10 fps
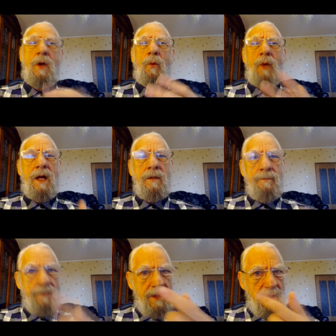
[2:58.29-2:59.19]
Well,
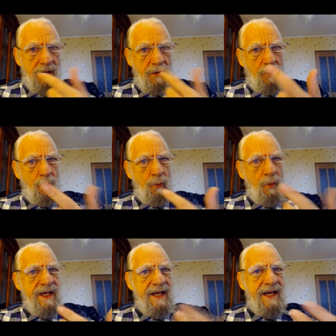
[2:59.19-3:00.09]

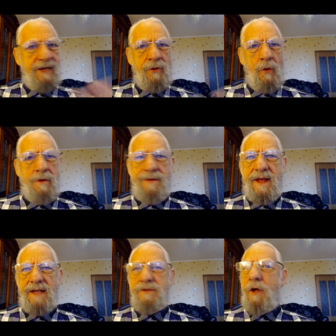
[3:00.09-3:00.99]
we ignore
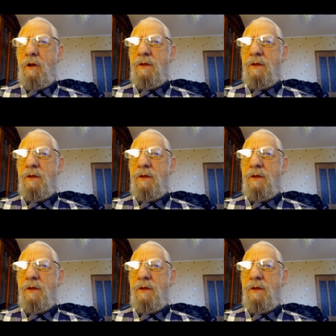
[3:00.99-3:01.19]
things all